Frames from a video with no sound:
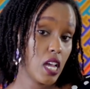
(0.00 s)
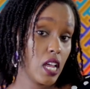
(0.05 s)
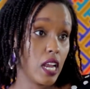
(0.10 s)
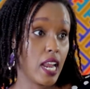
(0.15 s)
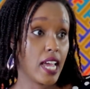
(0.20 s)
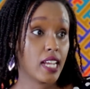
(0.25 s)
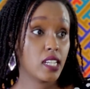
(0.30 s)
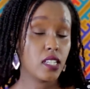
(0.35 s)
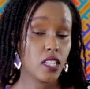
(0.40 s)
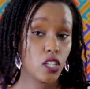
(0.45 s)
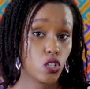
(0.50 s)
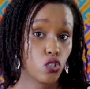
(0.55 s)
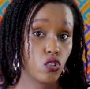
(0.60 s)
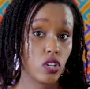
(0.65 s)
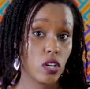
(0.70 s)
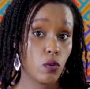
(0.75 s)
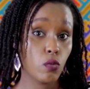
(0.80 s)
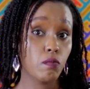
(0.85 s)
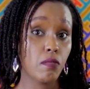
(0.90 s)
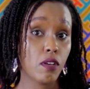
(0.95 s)
Like tea
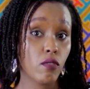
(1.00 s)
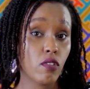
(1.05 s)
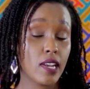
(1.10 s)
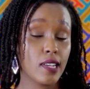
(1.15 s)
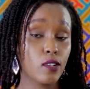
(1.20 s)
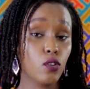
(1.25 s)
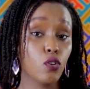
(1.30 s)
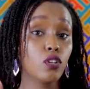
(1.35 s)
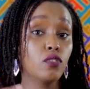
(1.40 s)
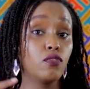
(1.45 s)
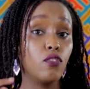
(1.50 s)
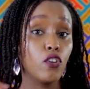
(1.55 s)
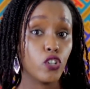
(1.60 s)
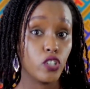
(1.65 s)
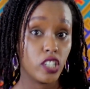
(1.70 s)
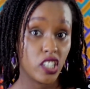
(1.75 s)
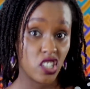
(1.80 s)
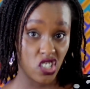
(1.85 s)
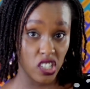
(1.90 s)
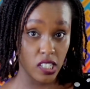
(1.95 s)
tree would be really good for
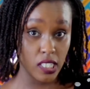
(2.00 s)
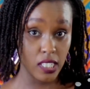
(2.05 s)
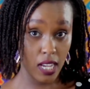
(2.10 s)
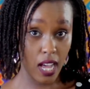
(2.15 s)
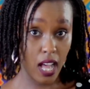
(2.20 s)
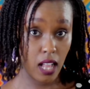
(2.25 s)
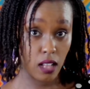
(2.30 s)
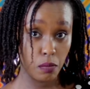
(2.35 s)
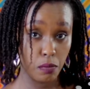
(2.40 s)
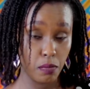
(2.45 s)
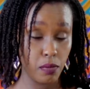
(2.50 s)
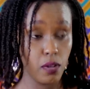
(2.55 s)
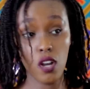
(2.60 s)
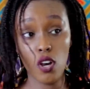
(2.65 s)
your itchy scalp.